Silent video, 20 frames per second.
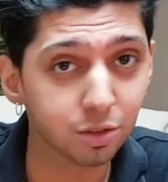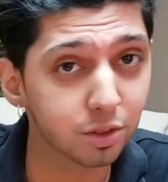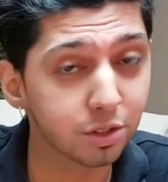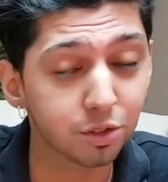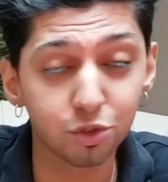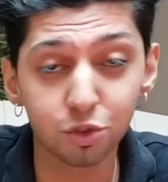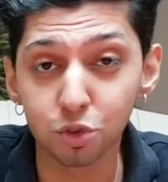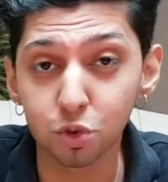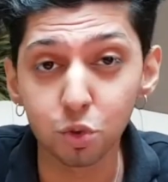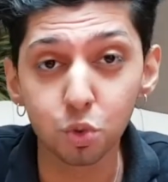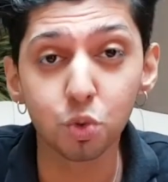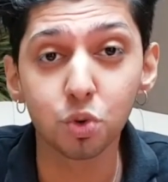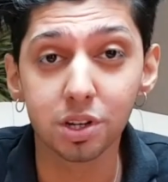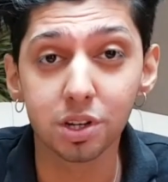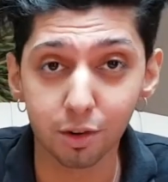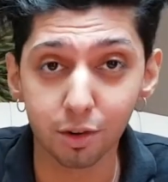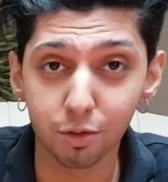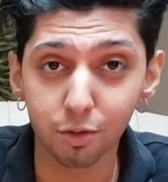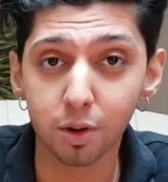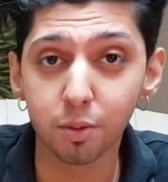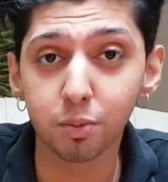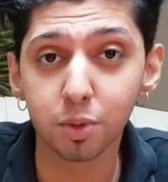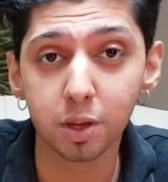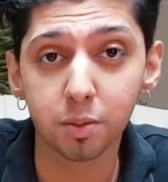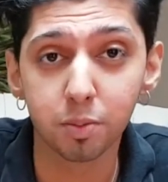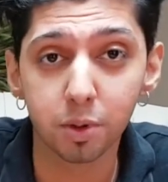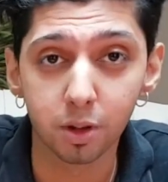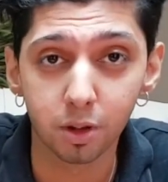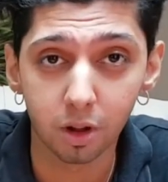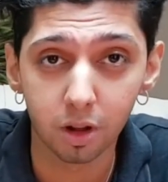So it's two different
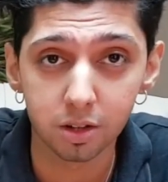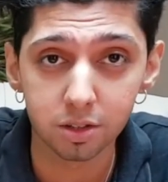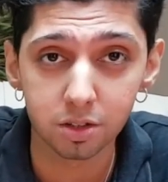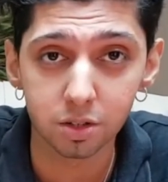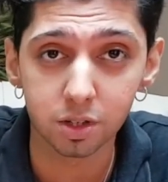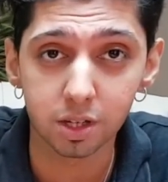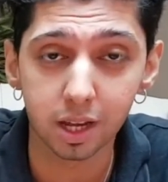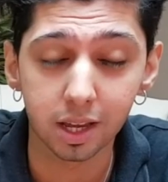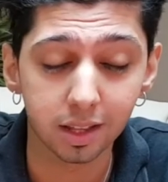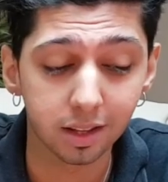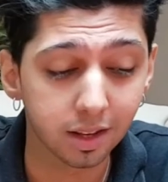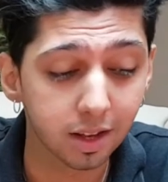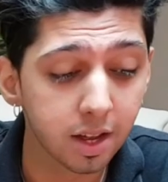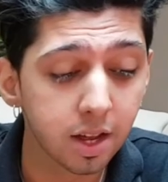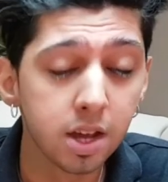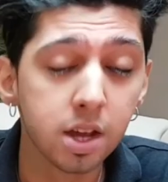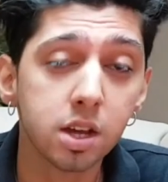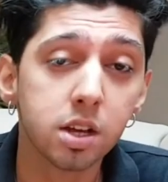people altogether.